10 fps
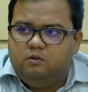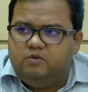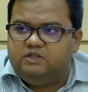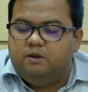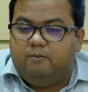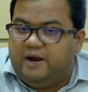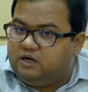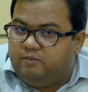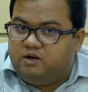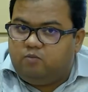well, they
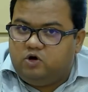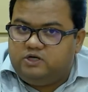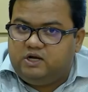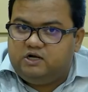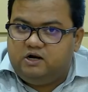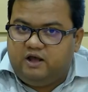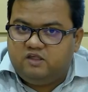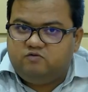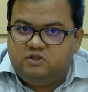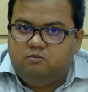might be in political
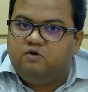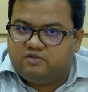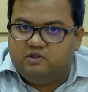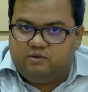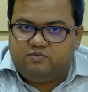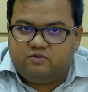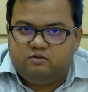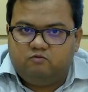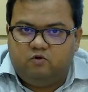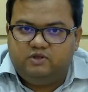alliance with the Muslims,
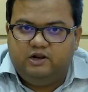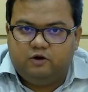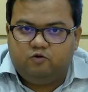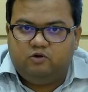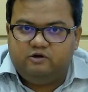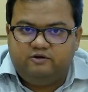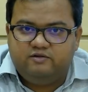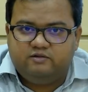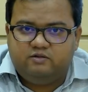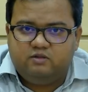for the electoral
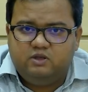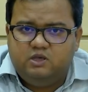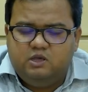reasons,